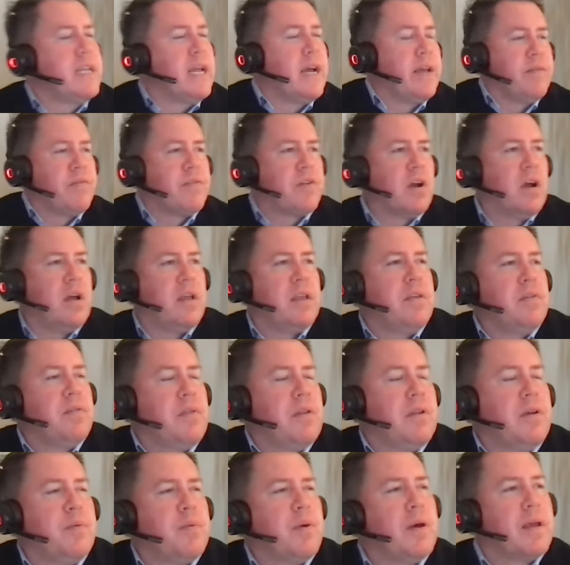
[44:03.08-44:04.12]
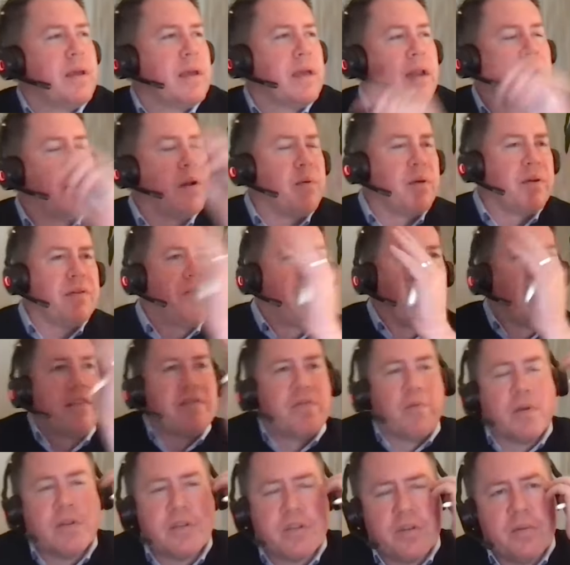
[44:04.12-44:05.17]
now you've got, you, you, know, again, I don't want to fast
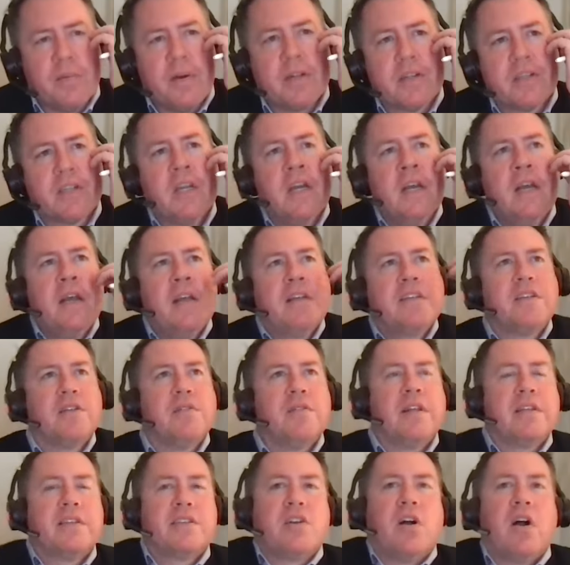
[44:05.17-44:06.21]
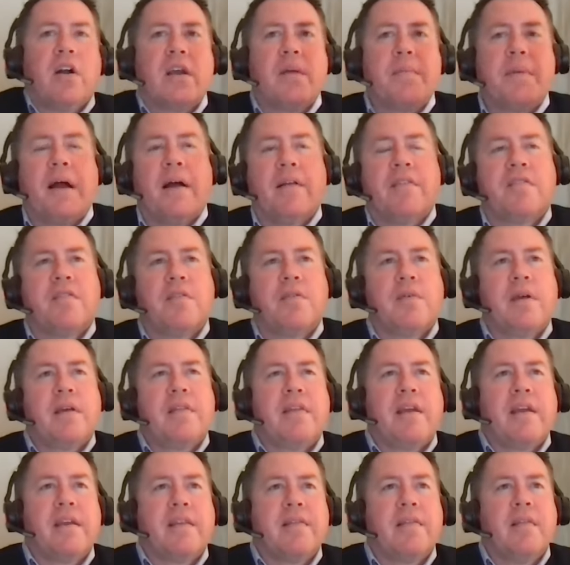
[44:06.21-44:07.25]
forward too much. So let's talk about, so at
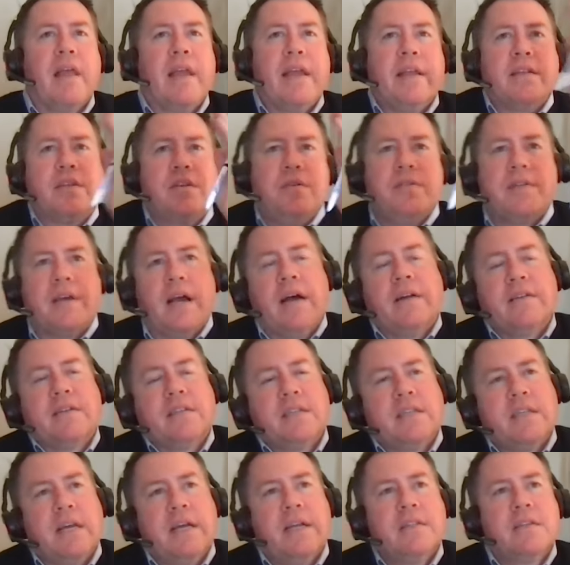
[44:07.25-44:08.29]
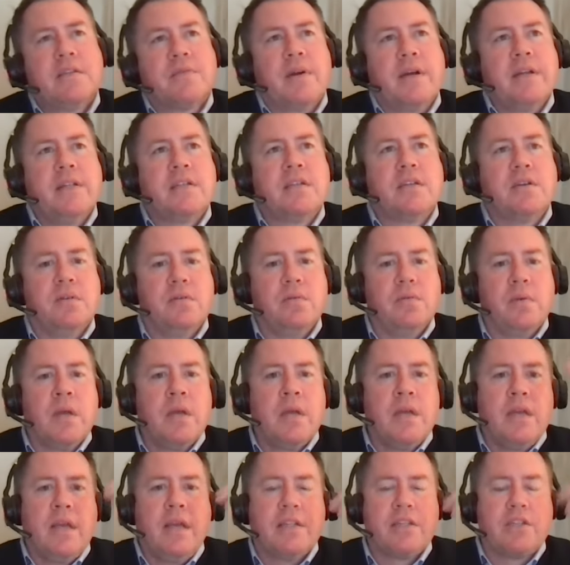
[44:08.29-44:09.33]
like late 2010s, right? So
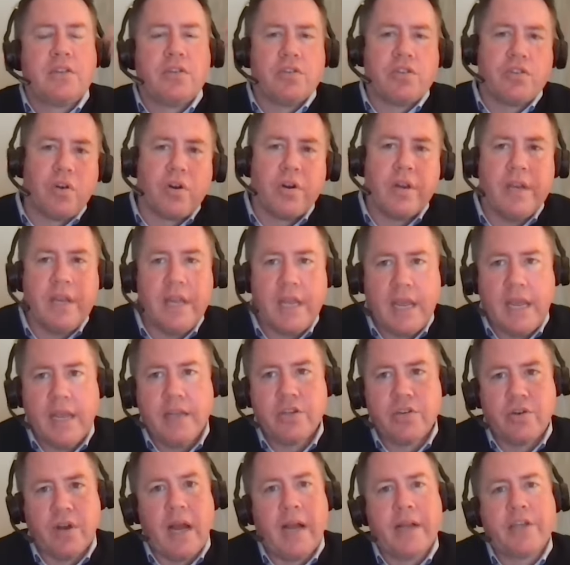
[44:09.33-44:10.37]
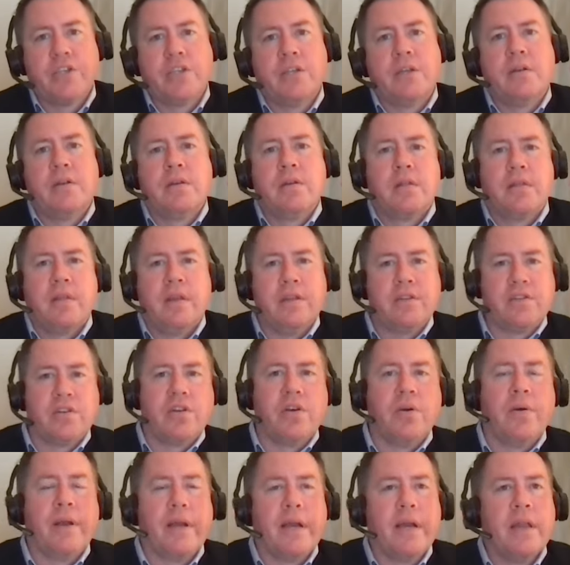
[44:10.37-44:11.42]
it's you're starting to gain traction, things are
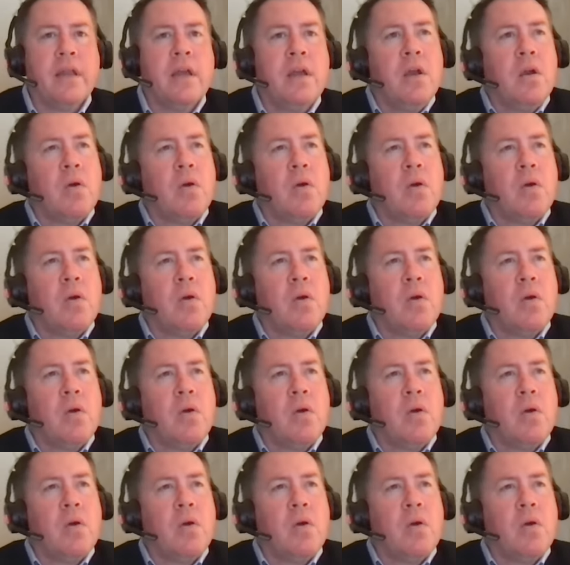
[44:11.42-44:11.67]
going in.